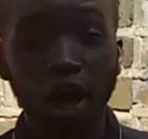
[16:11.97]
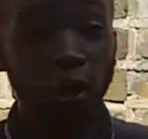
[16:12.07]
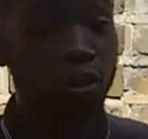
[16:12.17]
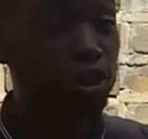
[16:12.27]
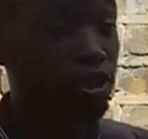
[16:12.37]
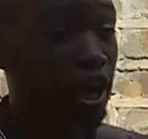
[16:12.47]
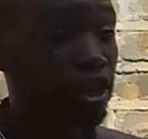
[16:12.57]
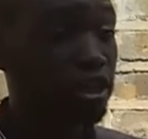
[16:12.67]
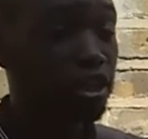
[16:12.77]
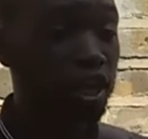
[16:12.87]
I want to try
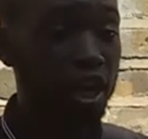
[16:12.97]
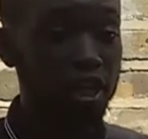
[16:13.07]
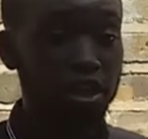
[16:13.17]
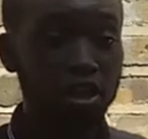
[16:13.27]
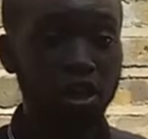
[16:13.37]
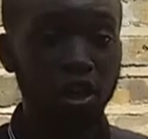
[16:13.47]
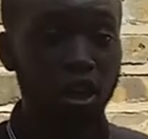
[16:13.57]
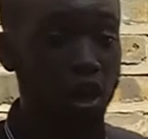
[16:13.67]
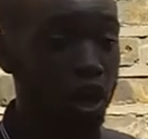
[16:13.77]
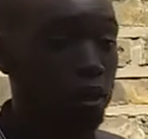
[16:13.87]
and gain
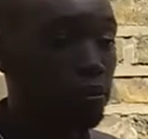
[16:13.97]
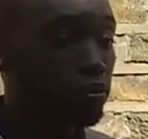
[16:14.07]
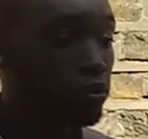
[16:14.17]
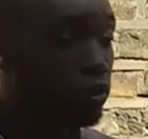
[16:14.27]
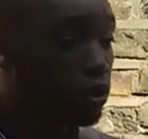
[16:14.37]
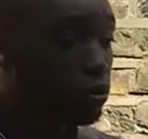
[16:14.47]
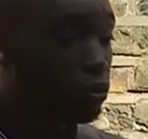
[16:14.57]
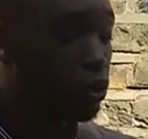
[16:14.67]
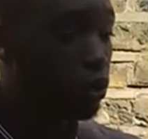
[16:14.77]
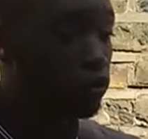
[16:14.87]
um,
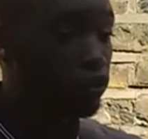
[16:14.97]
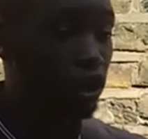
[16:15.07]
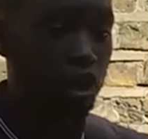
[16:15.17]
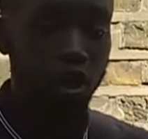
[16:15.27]
more of a,